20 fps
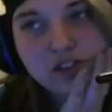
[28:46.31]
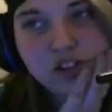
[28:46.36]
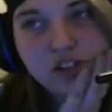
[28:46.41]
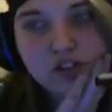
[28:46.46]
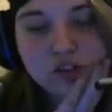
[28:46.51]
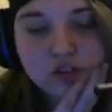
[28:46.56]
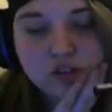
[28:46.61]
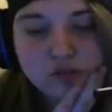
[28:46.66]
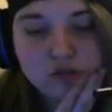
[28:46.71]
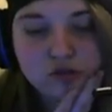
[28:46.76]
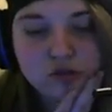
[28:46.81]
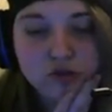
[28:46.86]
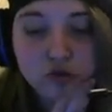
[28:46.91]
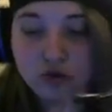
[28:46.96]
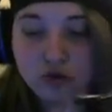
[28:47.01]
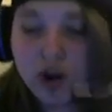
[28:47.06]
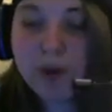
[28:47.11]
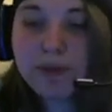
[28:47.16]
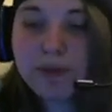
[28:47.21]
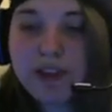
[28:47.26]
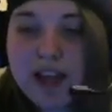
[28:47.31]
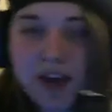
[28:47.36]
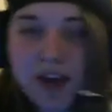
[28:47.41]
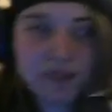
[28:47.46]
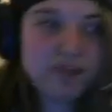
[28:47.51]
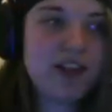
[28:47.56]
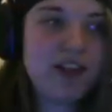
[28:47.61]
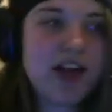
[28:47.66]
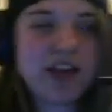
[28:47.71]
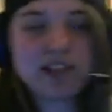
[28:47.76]
just dropping like flies,
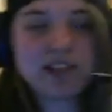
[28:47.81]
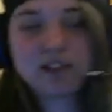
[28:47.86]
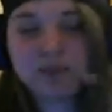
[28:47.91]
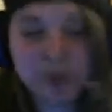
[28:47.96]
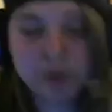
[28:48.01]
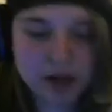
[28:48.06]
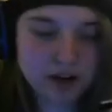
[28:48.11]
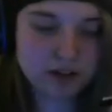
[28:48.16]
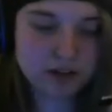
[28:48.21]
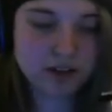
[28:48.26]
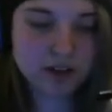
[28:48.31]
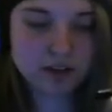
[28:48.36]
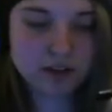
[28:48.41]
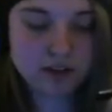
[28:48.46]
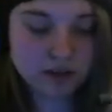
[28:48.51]
flies, apparently.